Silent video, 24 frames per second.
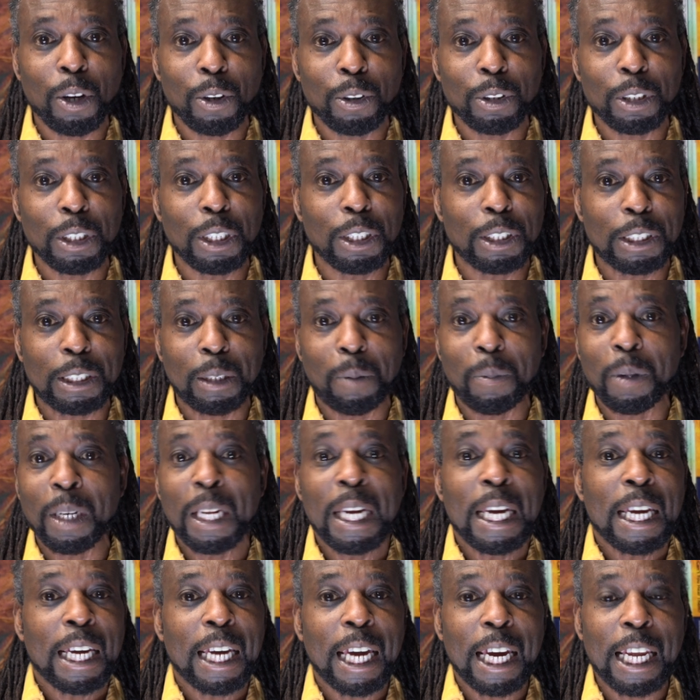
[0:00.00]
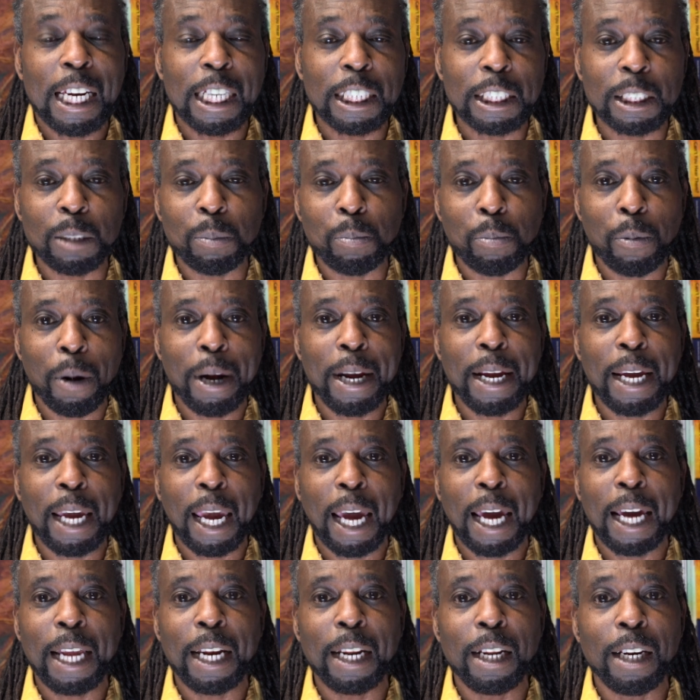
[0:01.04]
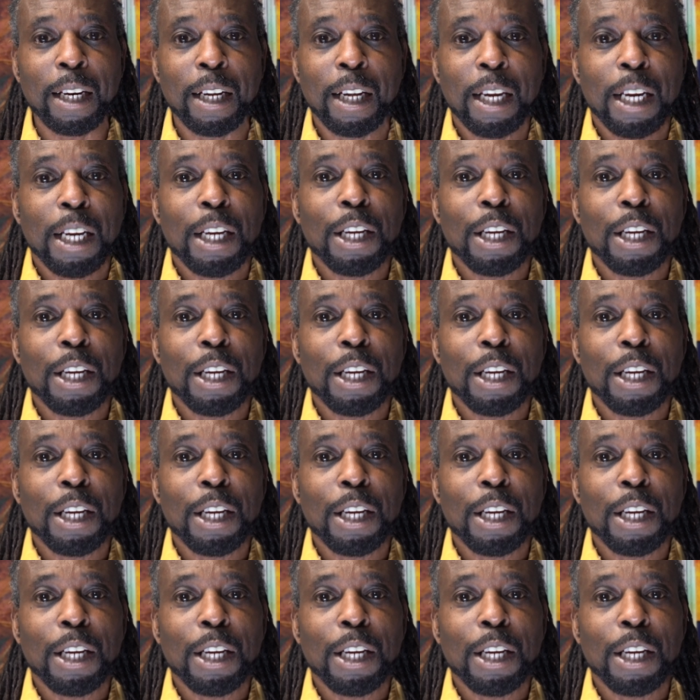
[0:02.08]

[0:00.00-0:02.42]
or someone getting a spray can and